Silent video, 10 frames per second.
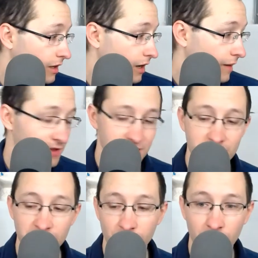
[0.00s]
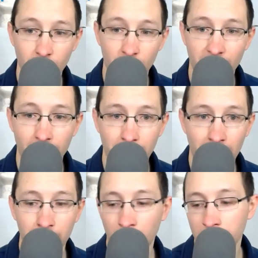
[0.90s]
And this is really where that
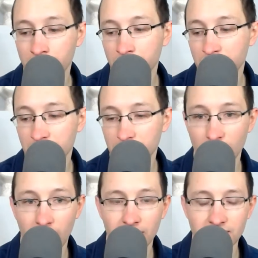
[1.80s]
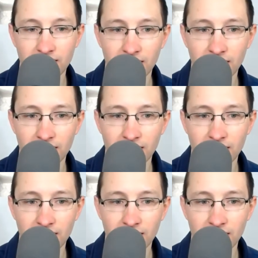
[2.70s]
Bad Bob Boost shines.